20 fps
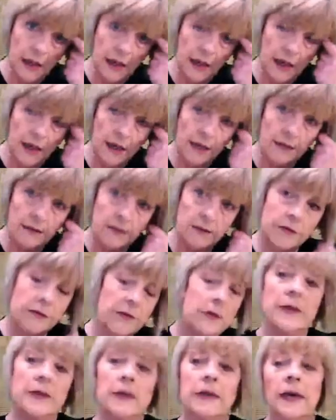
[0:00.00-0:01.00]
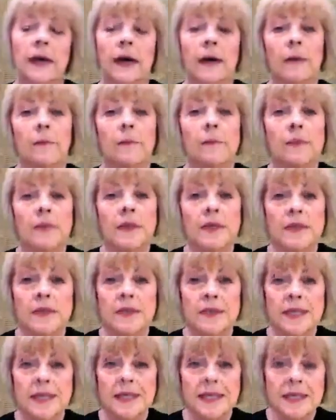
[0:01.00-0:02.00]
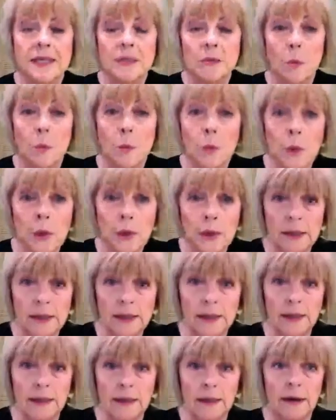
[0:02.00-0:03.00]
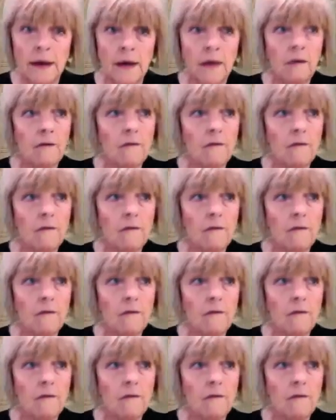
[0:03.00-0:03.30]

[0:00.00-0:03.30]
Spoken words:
and yeah, this is working